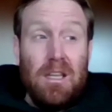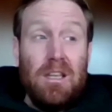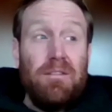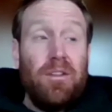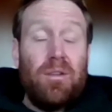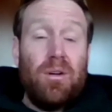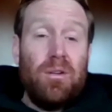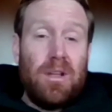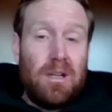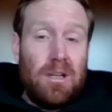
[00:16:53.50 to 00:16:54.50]
even
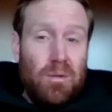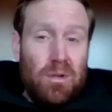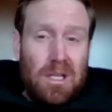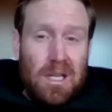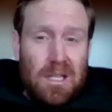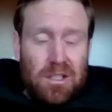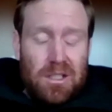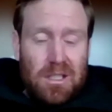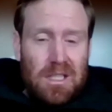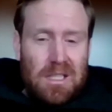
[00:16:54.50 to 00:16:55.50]
though that
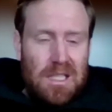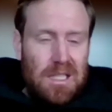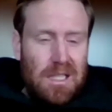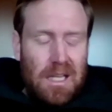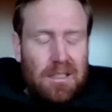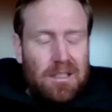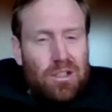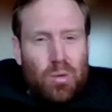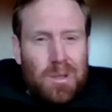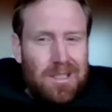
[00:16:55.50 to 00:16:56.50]
communication is
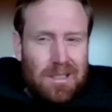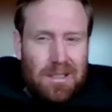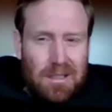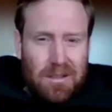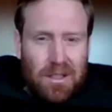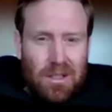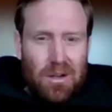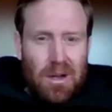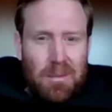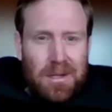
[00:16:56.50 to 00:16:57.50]
exquisite.
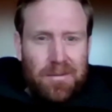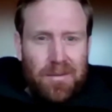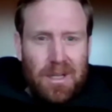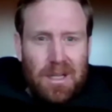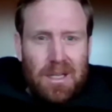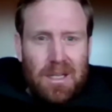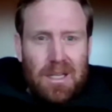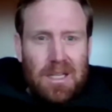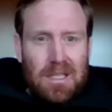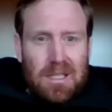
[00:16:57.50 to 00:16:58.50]
I mean,
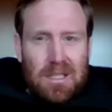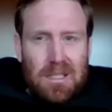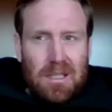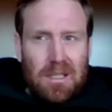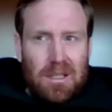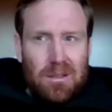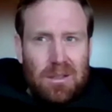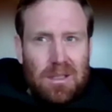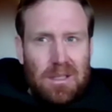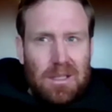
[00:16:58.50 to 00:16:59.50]
it's,
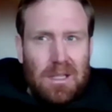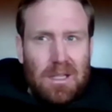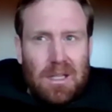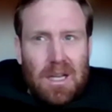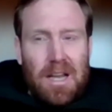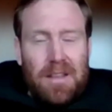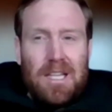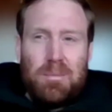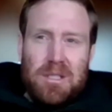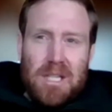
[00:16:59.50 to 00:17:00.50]
and
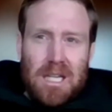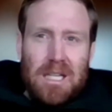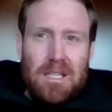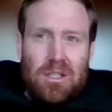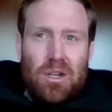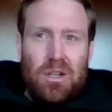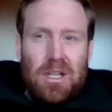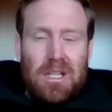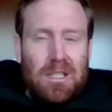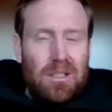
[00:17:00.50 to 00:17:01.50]
that's particularly
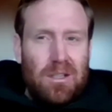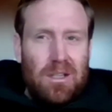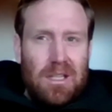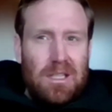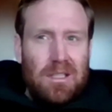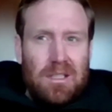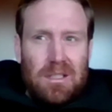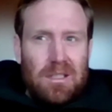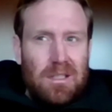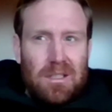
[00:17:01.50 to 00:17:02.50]
internally, like in